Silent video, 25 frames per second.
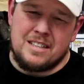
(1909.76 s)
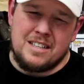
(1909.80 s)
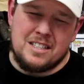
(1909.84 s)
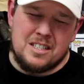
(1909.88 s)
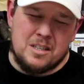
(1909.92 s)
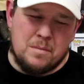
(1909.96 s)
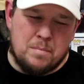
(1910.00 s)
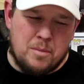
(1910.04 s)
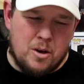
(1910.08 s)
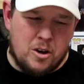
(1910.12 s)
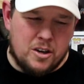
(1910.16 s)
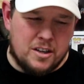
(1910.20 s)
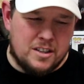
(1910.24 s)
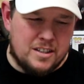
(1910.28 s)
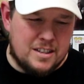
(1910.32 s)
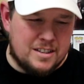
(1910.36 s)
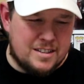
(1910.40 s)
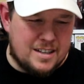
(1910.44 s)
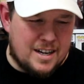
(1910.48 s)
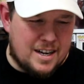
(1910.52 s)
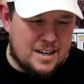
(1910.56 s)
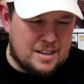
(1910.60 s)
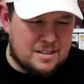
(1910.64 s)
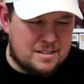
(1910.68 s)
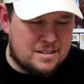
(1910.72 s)
disappointed
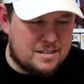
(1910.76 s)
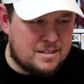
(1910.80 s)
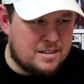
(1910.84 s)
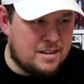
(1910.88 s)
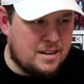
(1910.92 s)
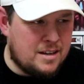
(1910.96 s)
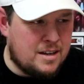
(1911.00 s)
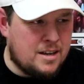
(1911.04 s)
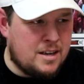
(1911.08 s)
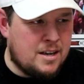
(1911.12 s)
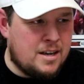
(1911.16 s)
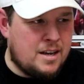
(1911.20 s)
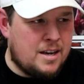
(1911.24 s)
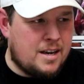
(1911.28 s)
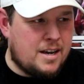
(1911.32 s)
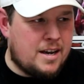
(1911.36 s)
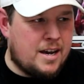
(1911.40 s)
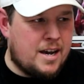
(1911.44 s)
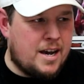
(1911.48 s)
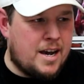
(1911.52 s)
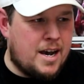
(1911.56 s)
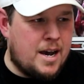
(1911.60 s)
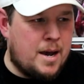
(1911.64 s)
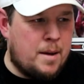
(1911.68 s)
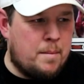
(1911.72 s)
at,
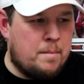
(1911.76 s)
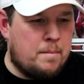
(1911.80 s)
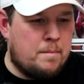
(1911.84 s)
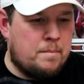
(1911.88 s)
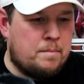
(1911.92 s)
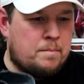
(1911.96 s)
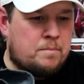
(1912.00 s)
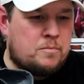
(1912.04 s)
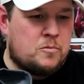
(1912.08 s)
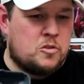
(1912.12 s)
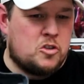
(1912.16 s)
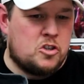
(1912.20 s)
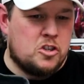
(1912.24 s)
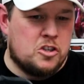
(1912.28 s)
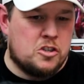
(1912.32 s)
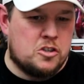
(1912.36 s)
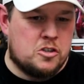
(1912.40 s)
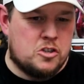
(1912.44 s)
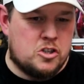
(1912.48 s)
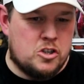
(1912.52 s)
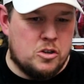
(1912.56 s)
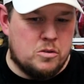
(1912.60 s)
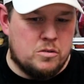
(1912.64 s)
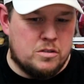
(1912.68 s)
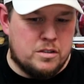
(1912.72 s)
um,
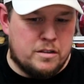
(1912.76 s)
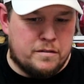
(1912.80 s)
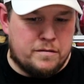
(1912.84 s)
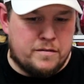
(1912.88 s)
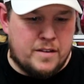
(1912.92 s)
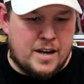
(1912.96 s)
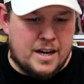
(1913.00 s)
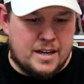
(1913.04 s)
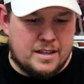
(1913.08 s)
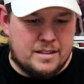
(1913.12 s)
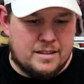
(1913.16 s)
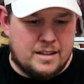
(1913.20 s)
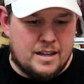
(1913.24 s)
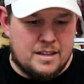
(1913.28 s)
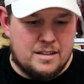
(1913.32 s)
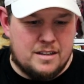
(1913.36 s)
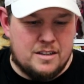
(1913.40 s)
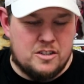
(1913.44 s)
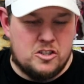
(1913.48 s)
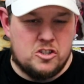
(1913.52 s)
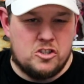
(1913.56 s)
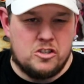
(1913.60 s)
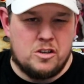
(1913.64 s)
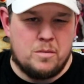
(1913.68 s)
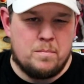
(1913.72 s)
just due to the fact that they
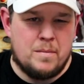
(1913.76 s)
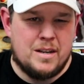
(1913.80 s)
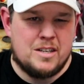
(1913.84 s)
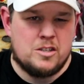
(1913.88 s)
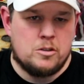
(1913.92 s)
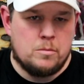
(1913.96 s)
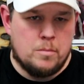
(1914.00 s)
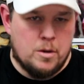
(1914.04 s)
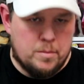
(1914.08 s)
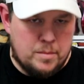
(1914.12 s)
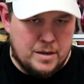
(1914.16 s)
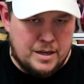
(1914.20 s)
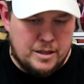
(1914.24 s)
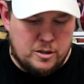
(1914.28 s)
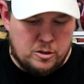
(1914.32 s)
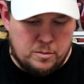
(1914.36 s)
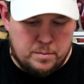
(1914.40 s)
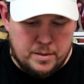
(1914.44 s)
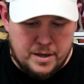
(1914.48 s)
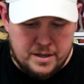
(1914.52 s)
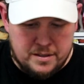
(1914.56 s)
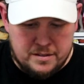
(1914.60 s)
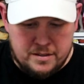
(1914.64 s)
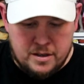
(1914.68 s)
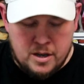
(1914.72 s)
should have mixed them up a little
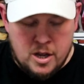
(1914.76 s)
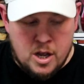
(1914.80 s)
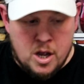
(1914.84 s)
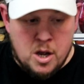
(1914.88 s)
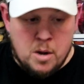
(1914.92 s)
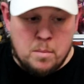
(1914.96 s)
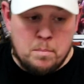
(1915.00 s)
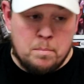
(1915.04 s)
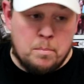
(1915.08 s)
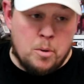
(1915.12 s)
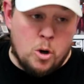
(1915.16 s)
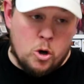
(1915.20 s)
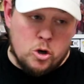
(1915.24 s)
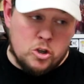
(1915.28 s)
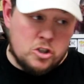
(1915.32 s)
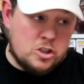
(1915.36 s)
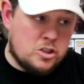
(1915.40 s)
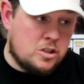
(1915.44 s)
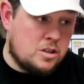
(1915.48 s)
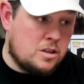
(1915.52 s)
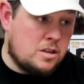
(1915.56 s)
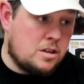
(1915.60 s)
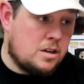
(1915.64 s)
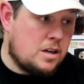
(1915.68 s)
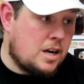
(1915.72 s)
bit. But
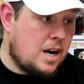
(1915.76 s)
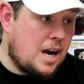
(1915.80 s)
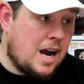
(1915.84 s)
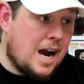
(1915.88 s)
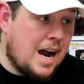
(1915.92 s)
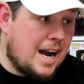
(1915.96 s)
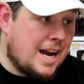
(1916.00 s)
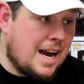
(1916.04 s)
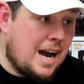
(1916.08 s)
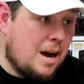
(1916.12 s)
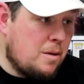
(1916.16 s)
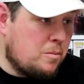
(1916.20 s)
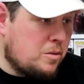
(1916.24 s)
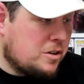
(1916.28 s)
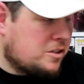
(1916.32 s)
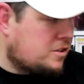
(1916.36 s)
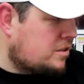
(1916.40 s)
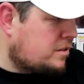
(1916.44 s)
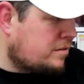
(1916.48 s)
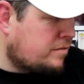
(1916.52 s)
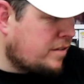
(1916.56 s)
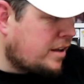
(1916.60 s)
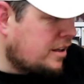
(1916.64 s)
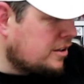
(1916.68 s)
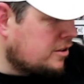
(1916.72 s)
I can't win to
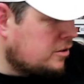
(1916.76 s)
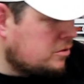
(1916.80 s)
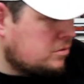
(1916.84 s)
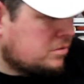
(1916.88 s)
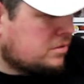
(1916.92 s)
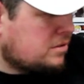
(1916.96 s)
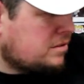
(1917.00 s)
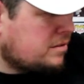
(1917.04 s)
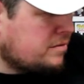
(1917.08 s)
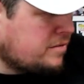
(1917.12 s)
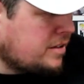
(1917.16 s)
the value. The